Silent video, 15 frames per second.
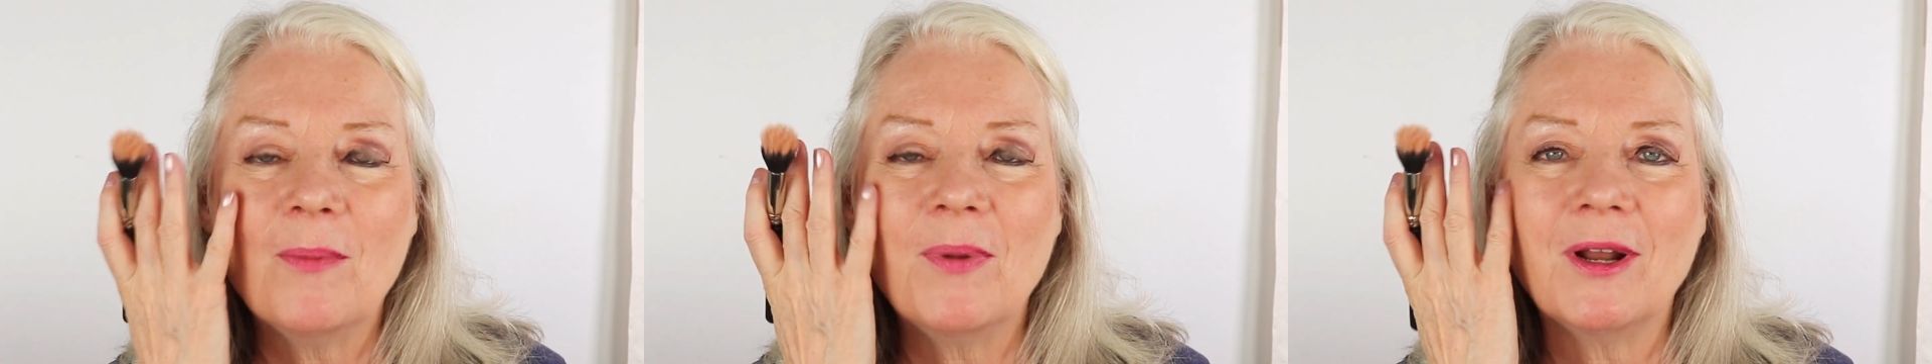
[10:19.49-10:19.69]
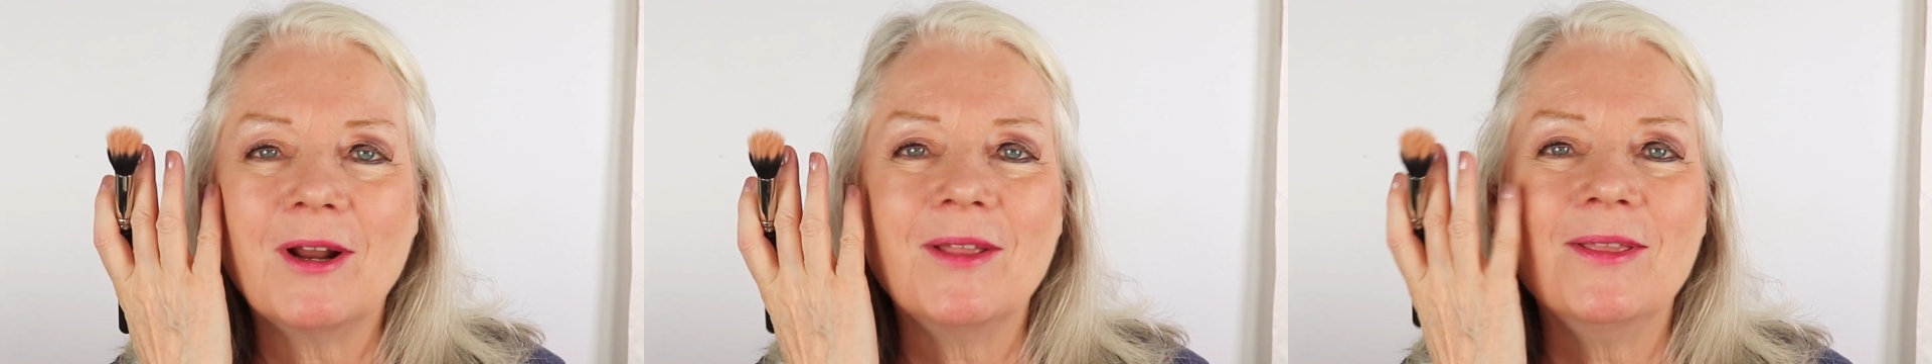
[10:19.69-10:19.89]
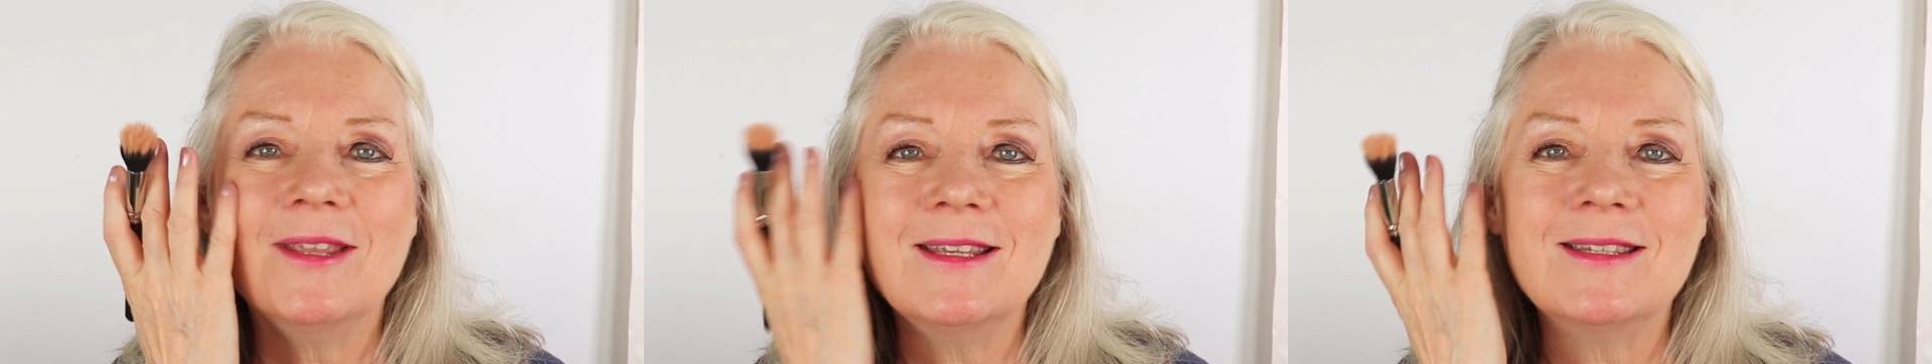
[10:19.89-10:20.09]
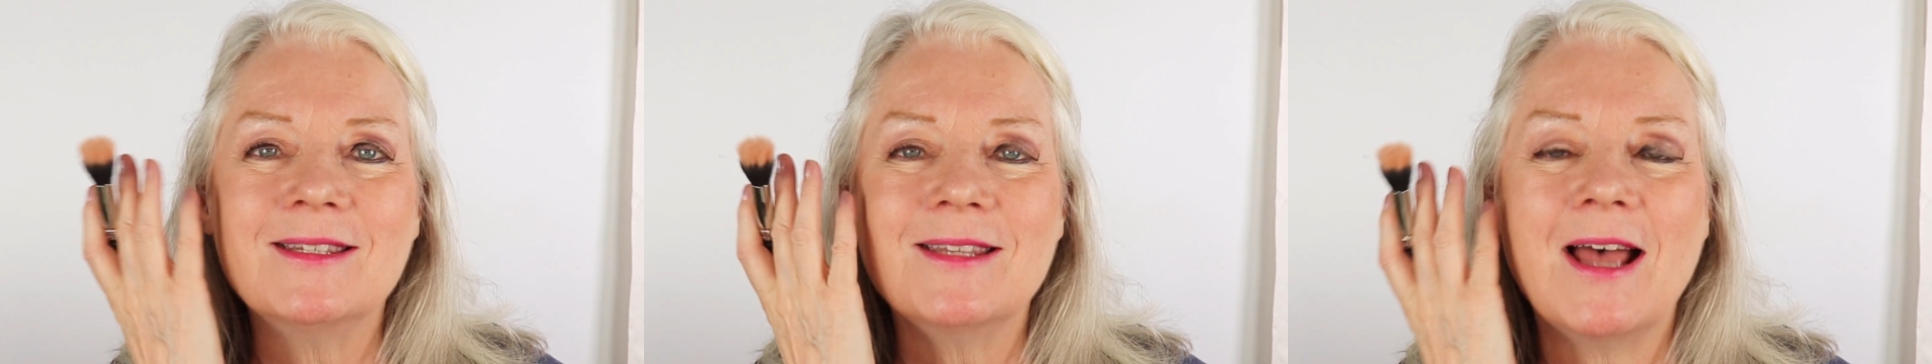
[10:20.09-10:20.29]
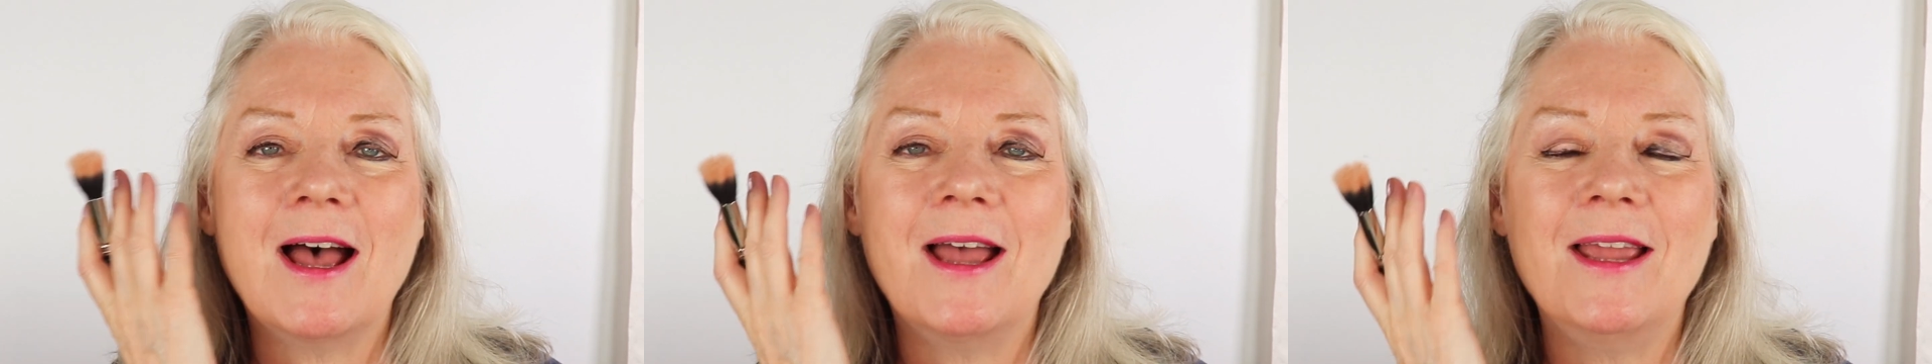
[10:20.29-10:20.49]
but on this
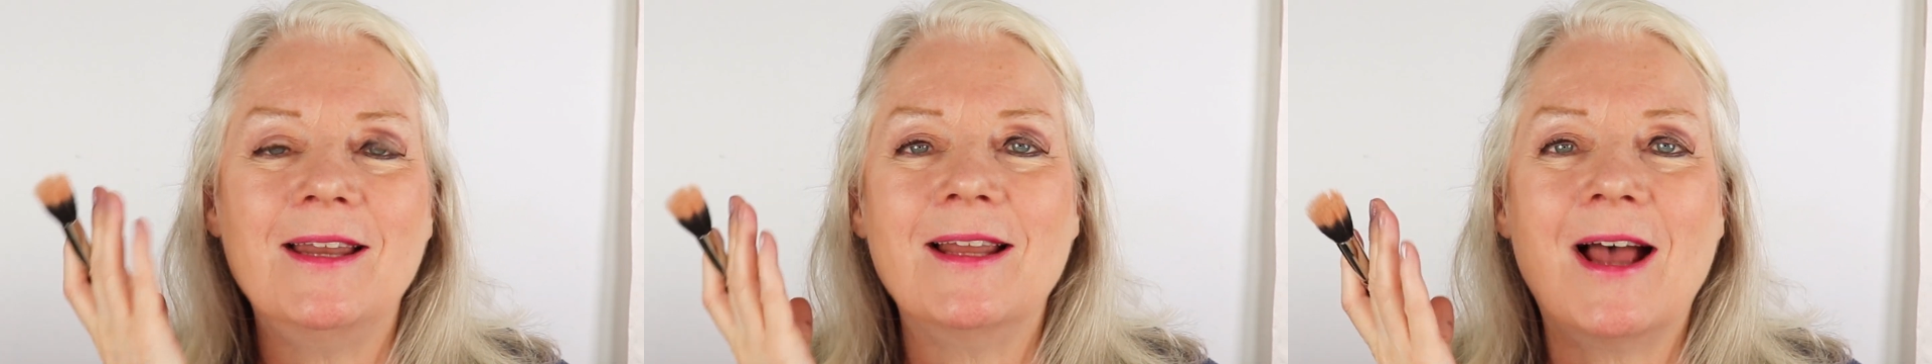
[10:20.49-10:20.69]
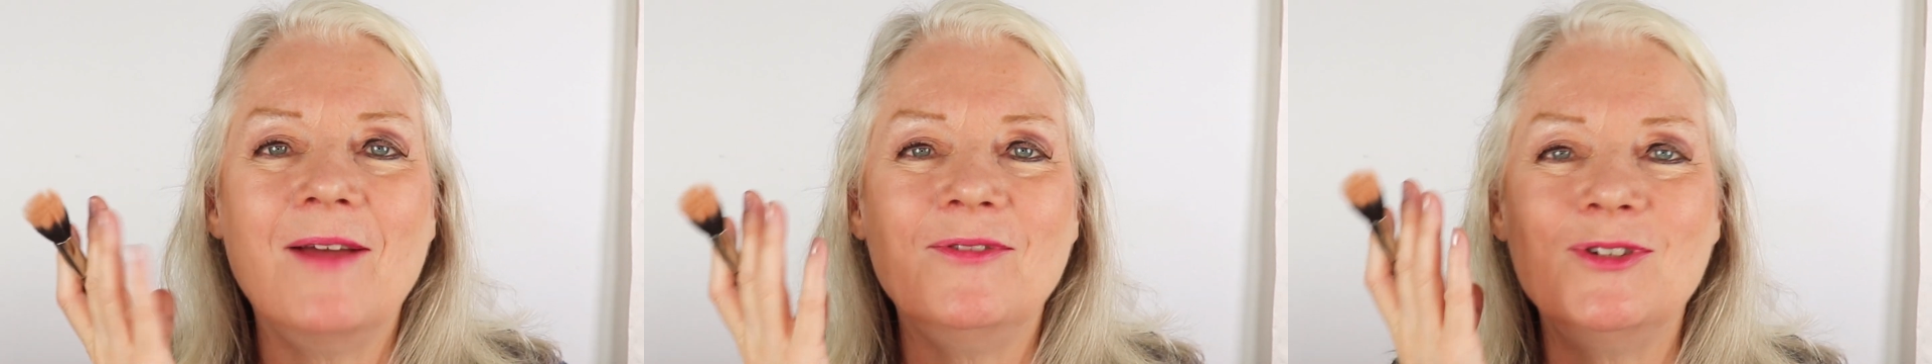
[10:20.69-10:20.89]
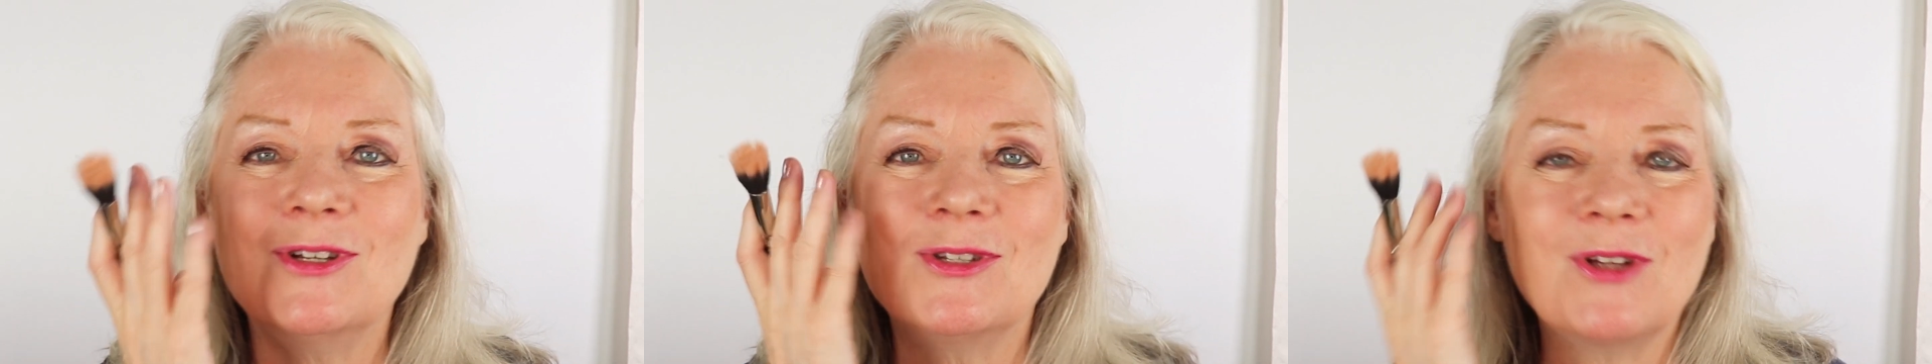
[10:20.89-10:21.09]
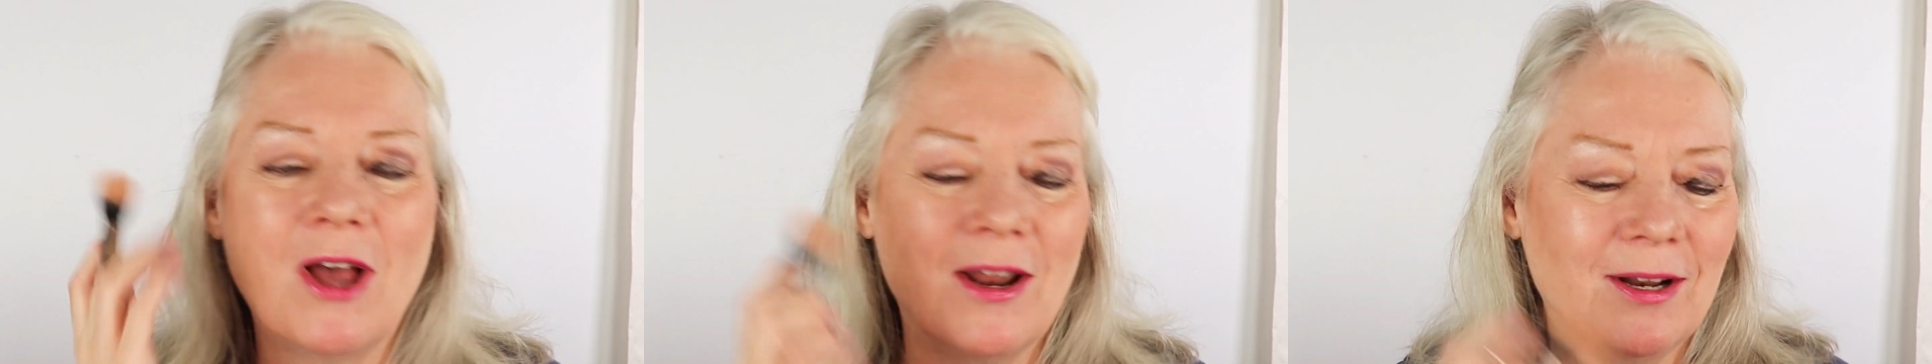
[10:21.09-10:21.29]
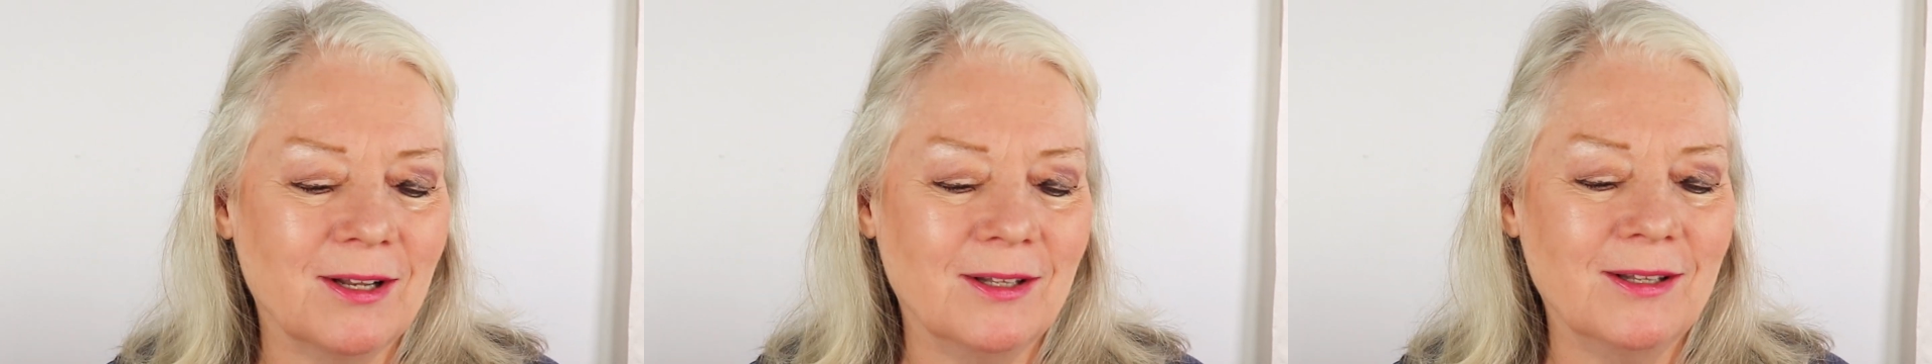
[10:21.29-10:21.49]
side I've just
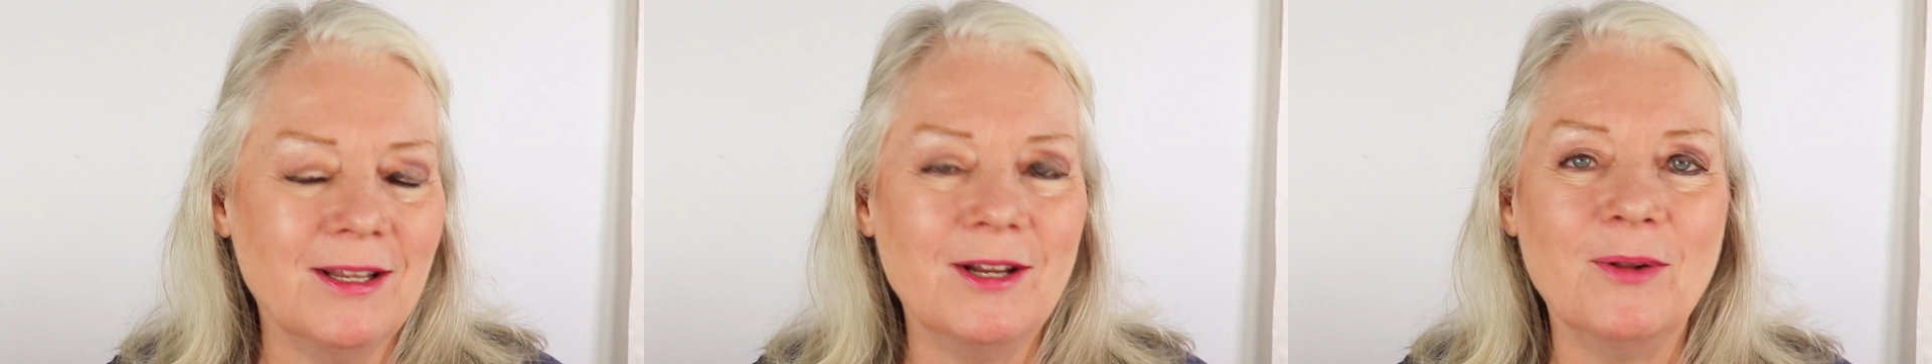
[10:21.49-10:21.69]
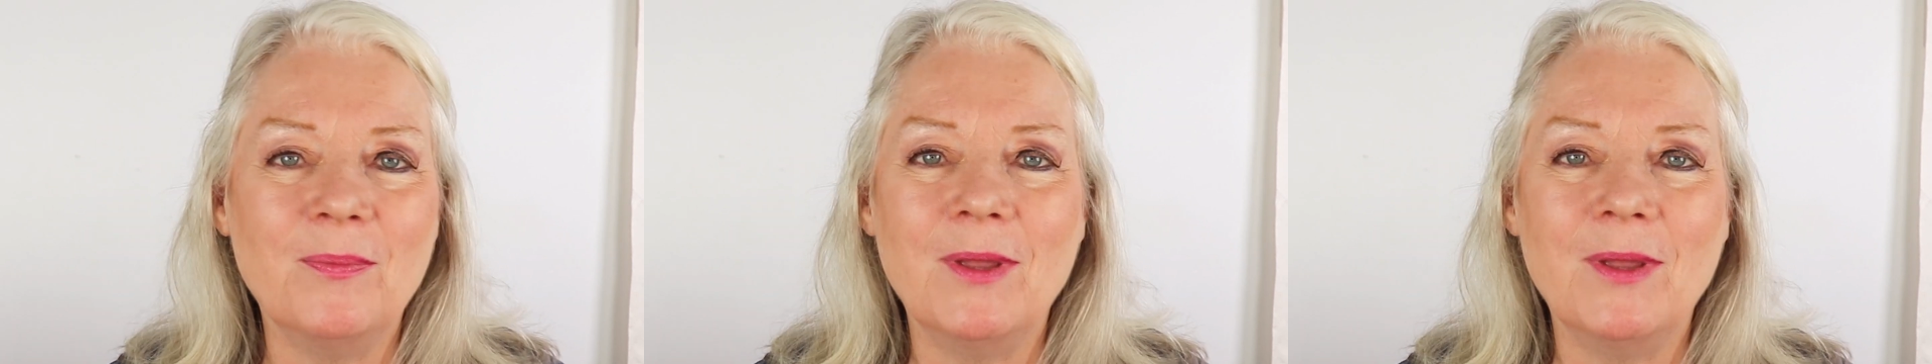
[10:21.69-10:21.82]
got a little